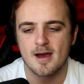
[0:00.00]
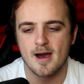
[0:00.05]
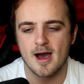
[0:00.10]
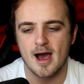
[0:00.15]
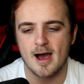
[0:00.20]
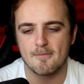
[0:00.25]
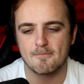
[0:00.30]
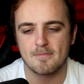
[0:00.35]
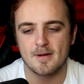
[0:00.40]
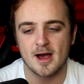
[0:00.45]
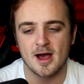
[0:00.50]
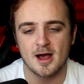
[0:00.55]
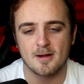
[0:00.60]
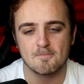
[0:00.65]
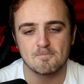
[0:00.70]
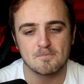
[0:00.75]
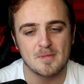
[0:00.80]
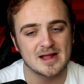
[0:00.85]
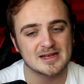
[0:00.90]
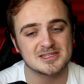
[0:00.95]

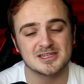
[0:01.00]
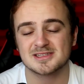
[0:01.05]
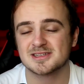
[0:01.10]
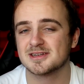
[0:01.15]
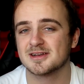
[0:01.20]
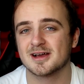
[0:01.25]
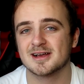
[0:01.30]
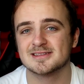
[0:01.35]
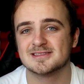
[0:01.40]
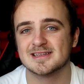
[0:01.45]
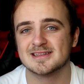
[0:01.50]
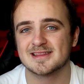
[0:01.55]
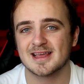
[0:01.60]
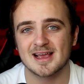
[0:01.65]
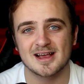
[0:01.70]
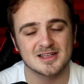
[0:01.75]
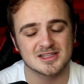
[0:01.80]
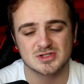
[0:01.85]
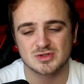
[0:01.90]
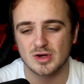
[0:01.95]
Manchester United,
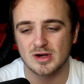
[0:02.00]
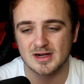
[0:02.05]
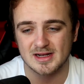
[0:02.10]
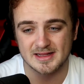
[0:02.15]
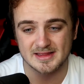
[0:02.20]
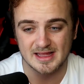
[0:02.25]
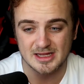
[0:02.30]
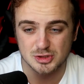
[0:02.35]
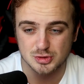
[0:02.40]
they are struggling.